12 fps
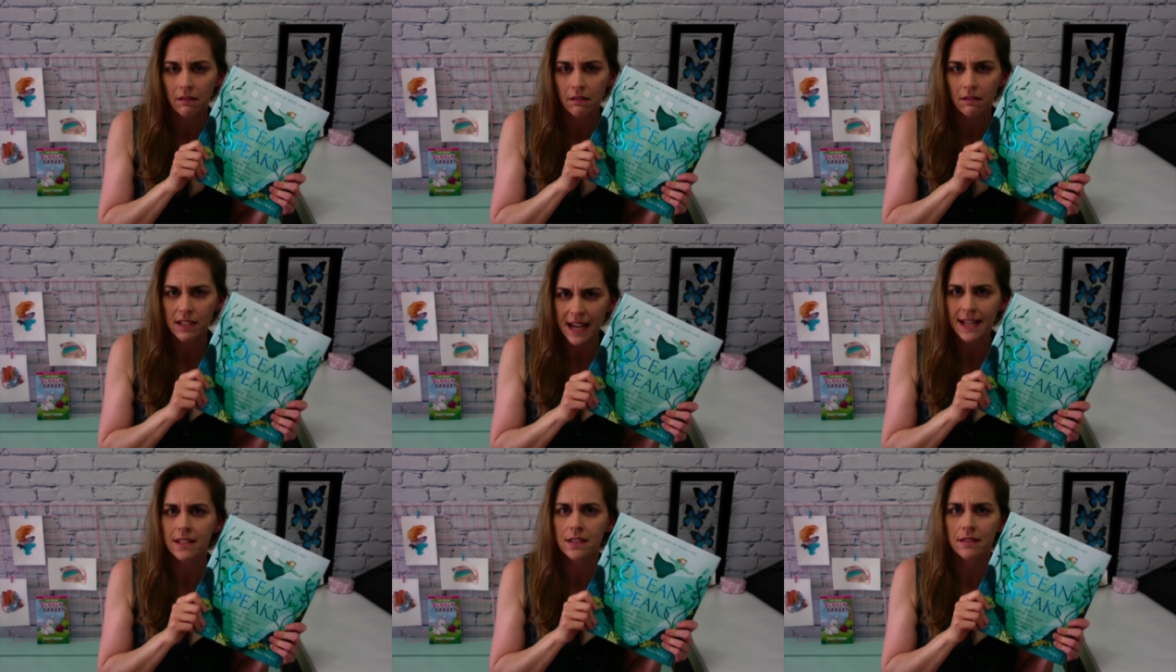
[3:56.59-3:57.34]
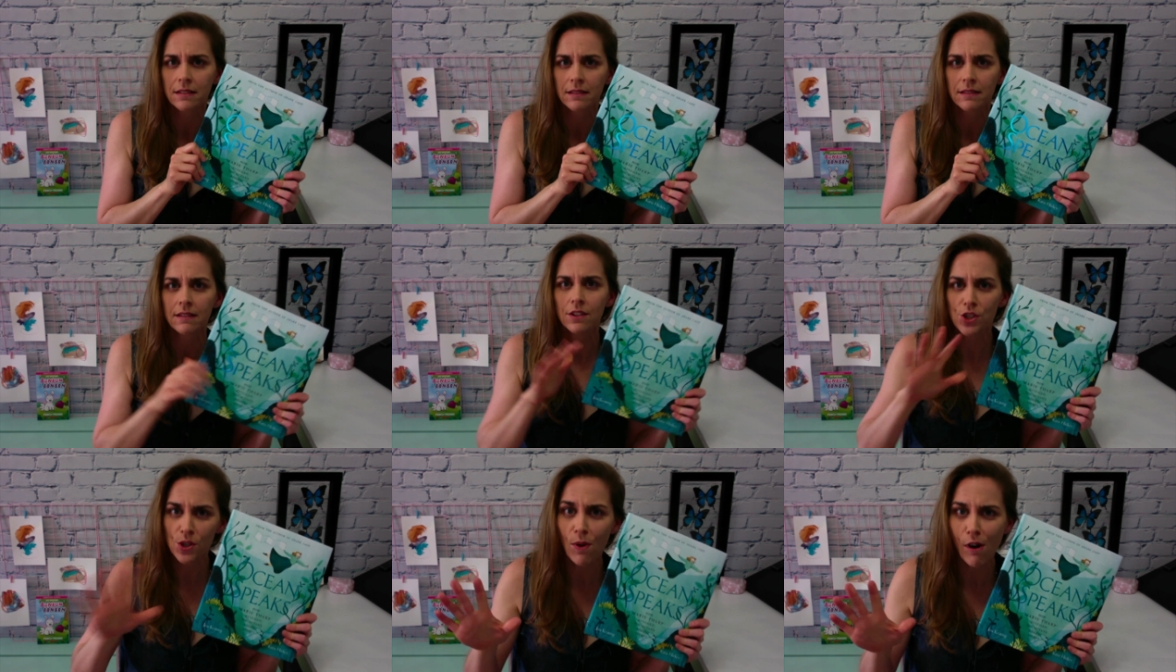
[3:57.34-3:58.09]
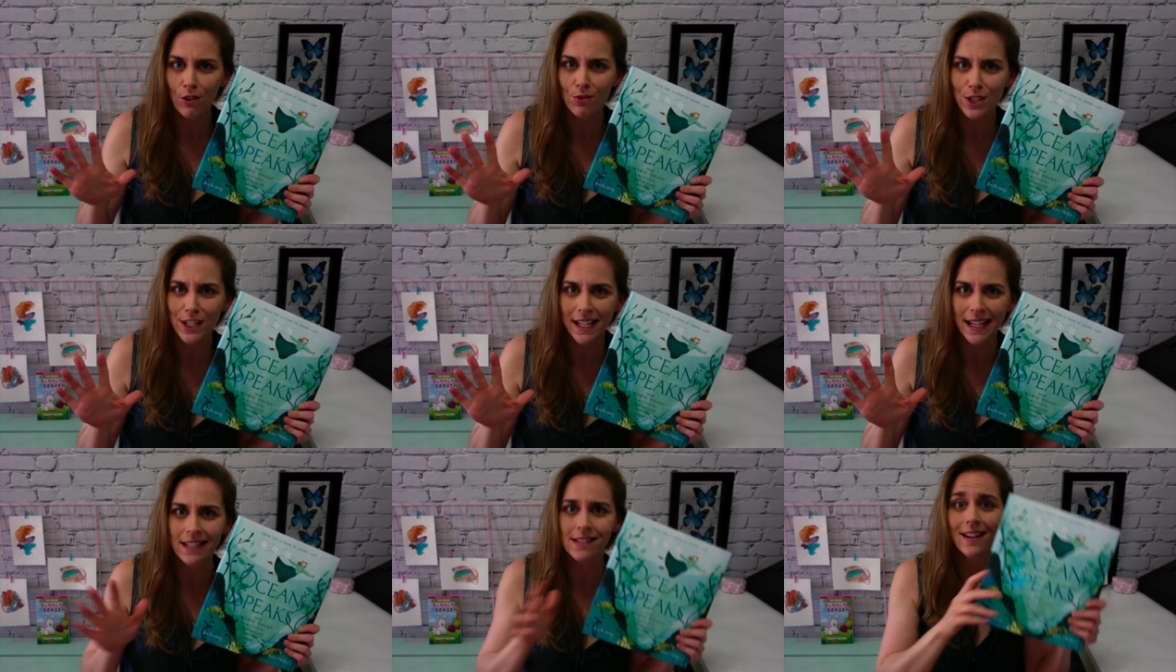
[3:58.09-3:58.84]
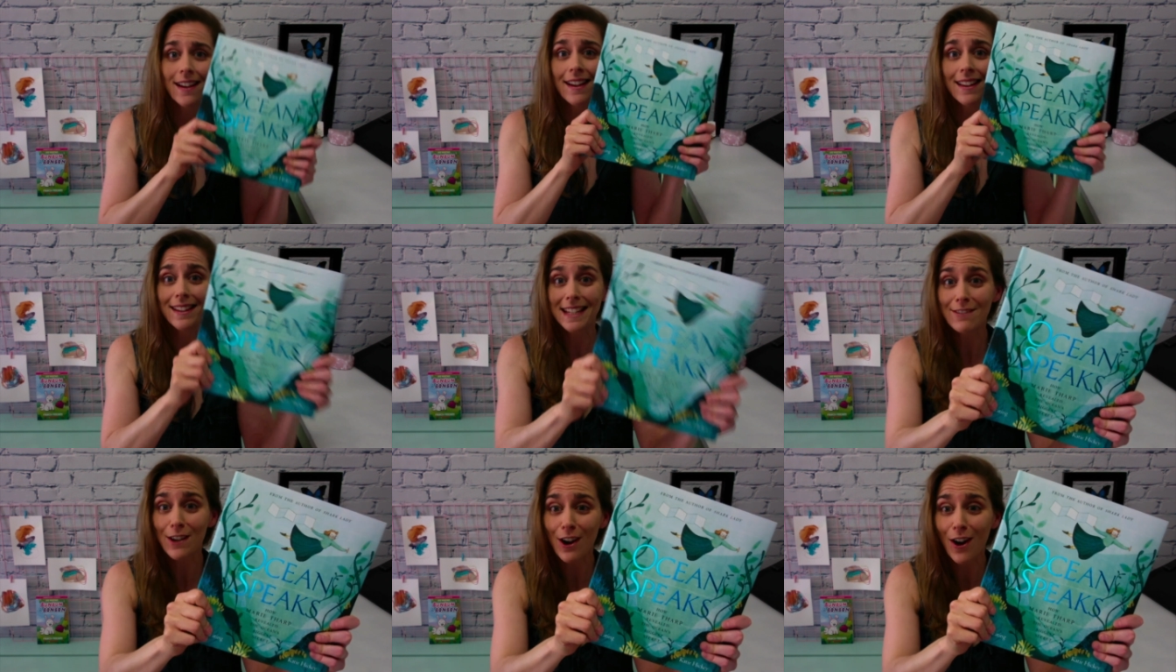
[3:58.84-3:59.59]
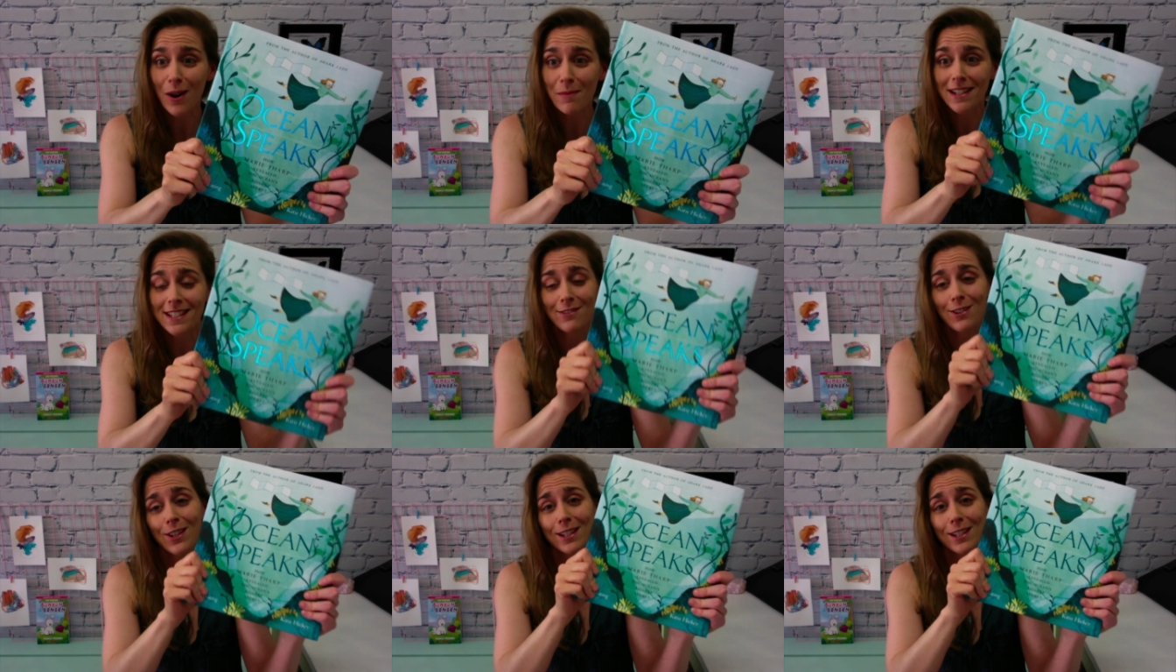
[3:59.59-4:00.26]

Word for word: Yes, do all those things. Leave a comment if you think